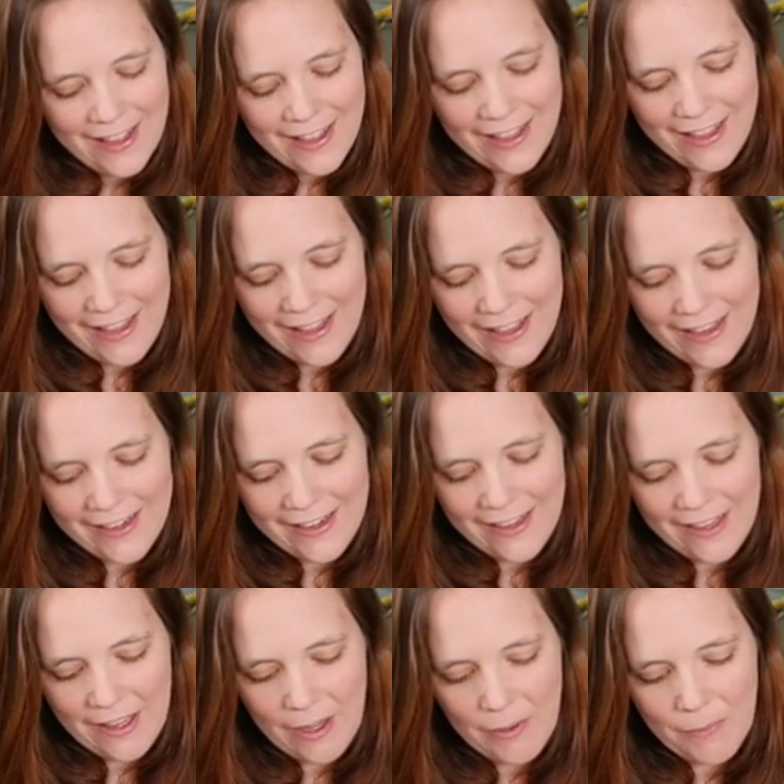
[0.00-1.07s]

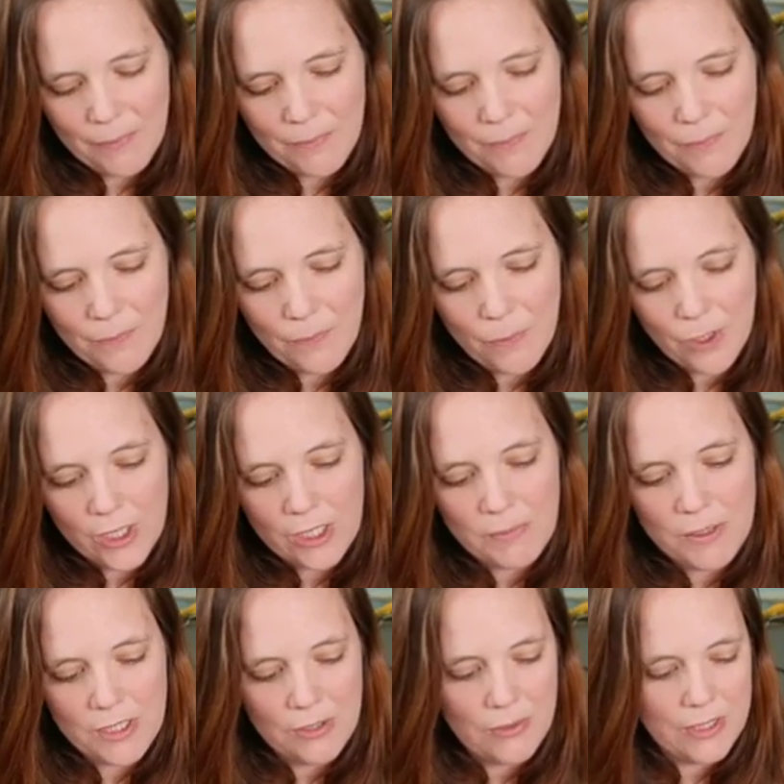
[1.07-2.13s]
And we're going to be
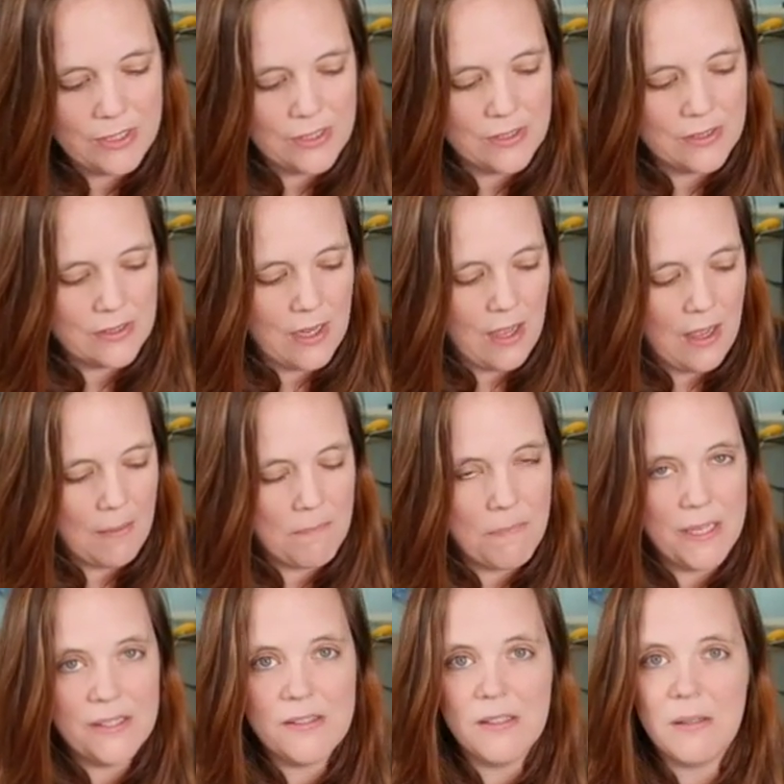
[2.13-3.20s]
doing just
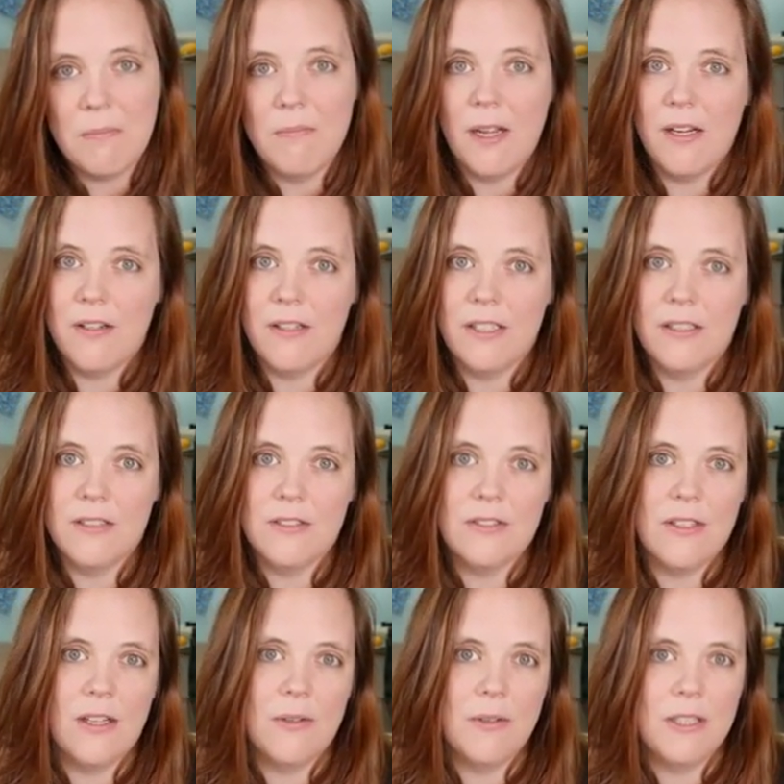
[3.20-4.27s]
basic mitering to
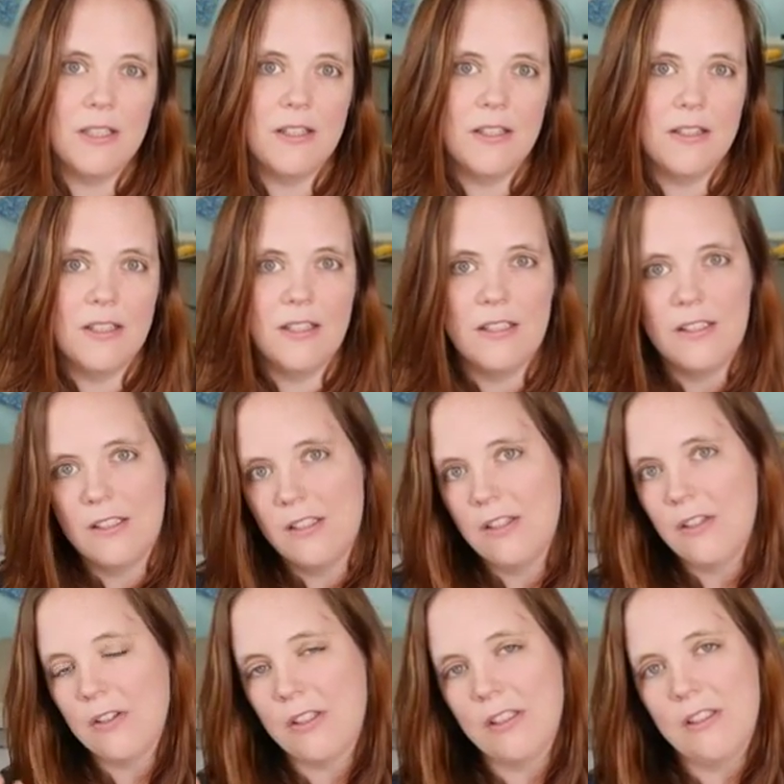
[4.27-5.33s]
start with, and then, you
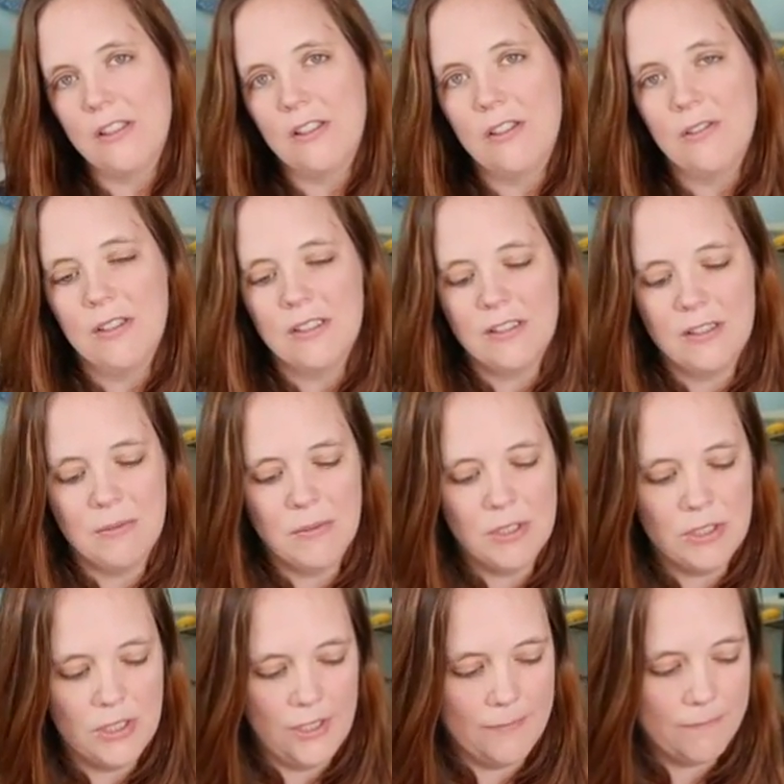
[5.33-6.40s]
know, continue on to the
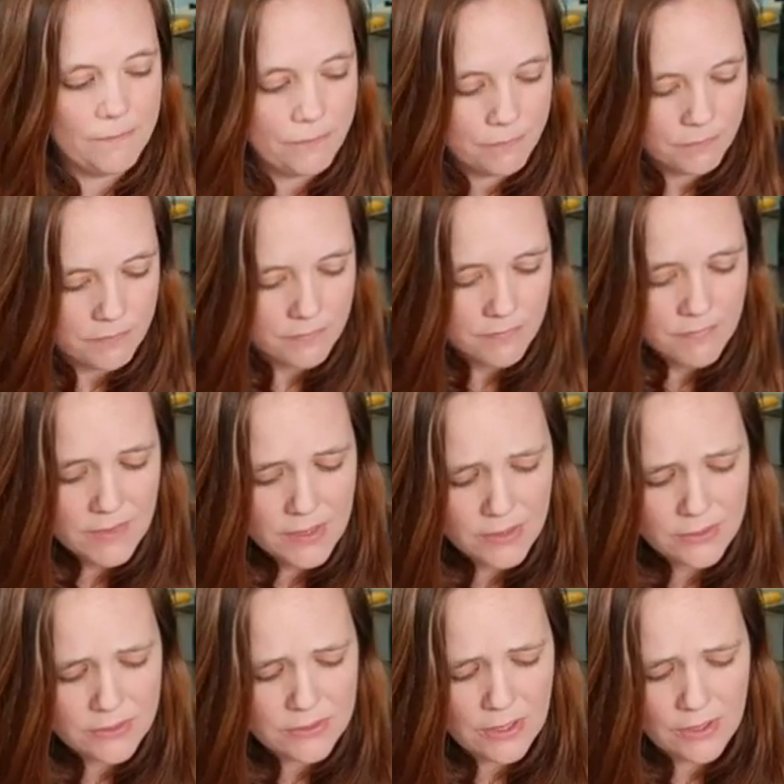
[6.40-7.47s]
machine.
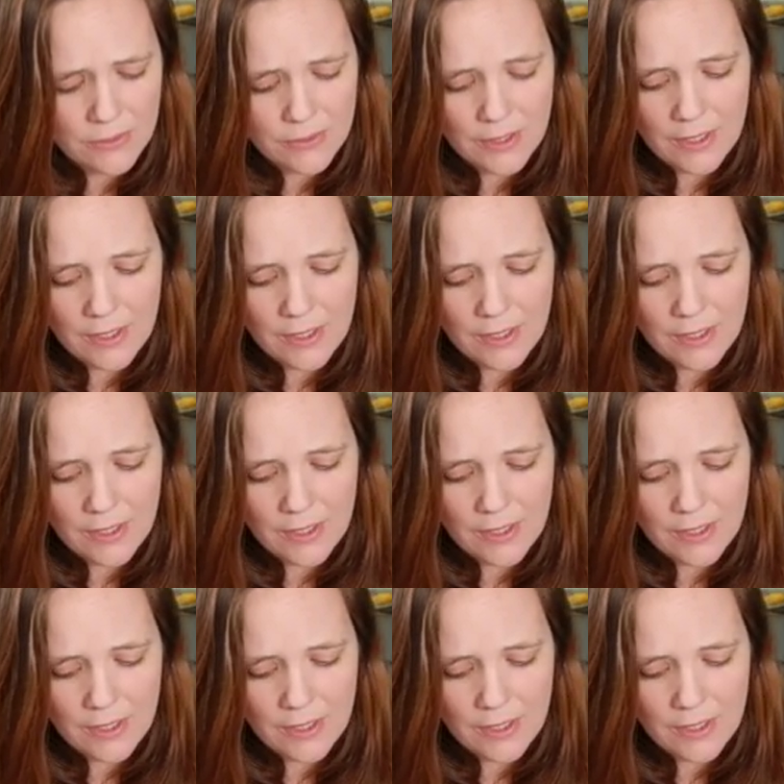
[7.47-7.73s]
So